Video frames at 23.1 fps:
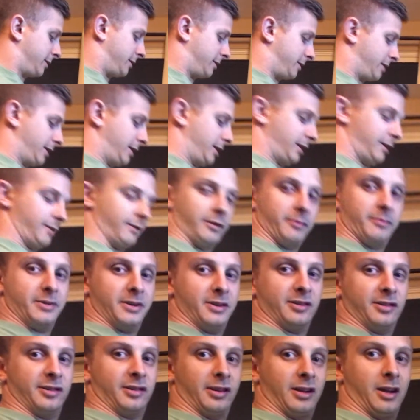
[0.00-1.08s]
Gotta have the
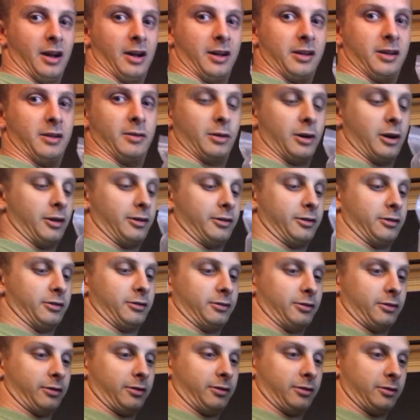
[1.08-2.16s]
PCIe
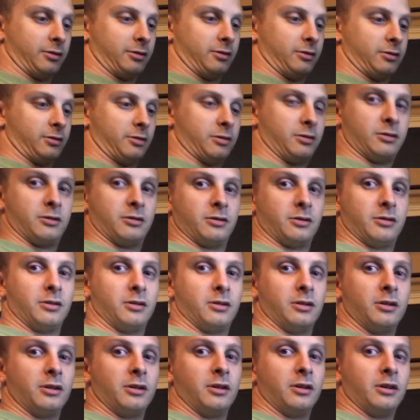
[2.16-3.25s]
risers.
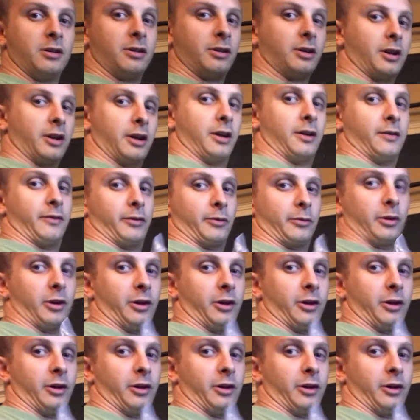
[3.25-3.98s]
Gotta have the